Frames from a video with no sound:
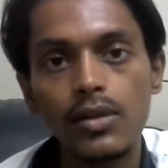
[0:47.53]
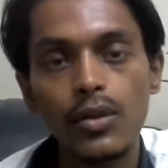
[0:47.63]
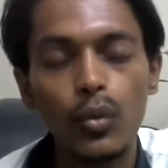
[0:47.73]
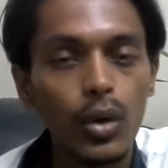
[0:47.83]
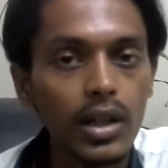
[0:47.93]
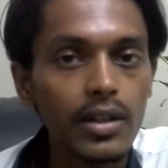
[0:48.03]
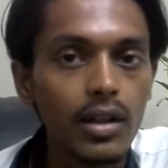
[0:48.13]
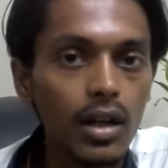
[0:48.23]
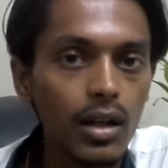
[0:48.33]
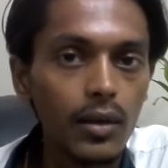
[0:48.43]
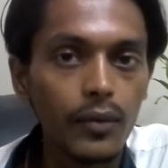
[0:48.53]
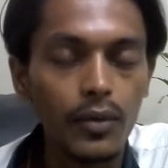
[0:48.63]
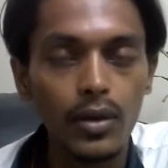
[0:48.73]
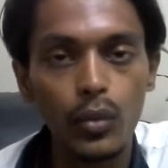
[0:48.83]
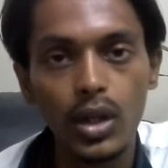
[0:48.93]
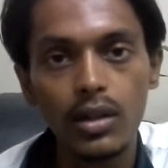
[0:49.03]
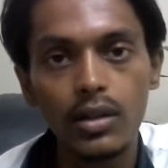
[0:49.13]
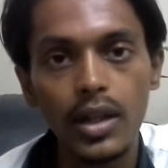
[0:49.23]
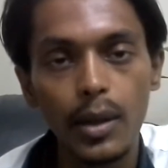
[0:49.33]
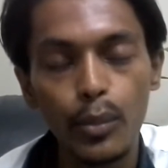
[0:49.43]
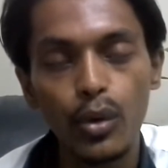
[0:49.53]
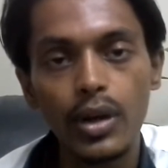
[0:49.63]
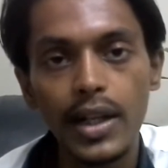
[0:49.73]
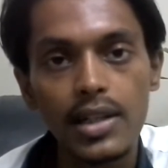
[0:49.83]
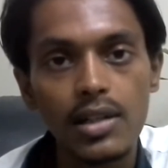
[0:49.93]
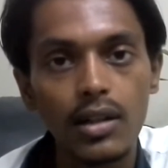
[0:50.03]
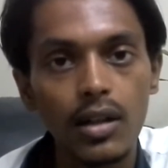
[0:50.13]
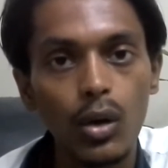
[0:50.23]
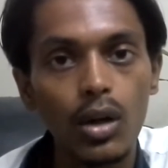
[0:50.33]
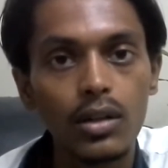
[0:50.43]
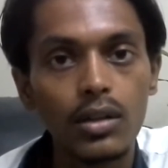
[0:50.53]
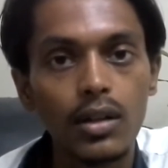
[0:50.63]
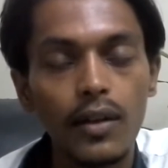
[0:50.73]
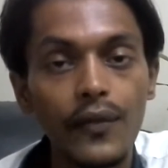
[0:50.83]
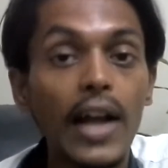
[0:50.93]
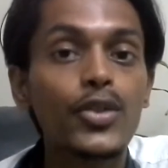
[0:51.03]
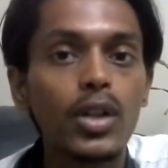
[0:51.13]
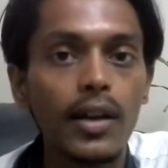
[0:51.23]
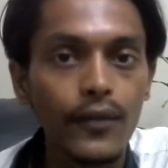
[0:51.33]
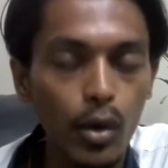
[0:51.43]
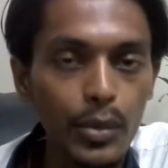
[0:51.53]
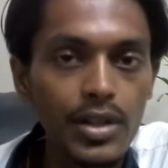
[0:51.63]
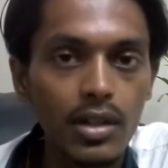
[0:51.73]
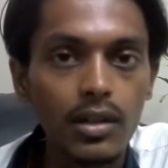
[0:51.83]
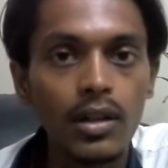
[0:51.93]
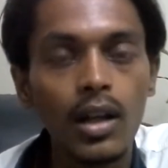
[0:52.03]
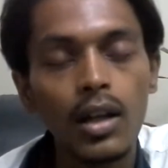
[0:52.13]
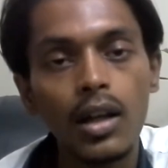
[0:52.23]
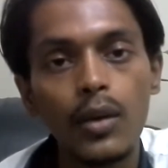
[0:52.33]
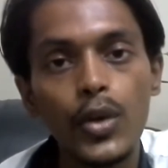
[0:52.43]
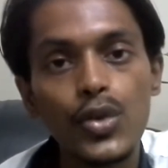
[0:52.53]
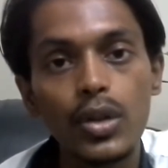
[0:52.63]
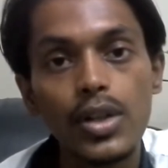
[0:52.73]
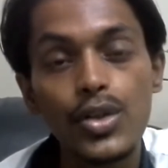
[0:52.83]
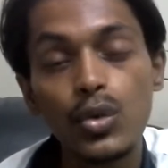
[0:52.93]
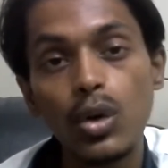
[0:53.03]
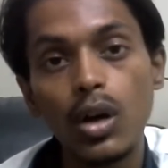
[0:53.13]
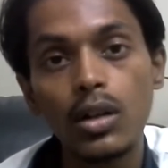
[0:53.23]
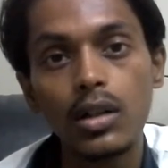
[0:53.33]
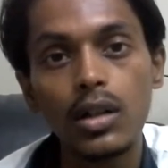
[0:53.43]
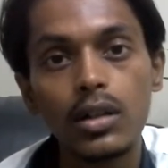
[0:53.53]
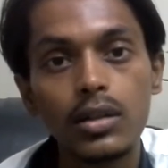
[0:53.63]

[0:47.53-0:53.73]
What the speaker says: One report is on factual information, which was issued on